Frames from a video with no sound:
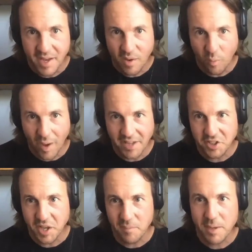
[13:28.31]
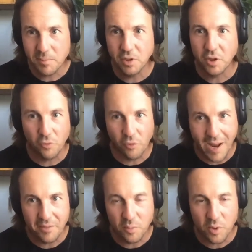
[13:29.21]
when you get people
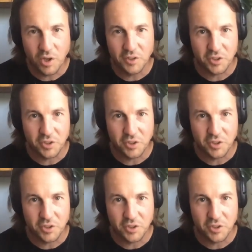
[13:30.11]
around the world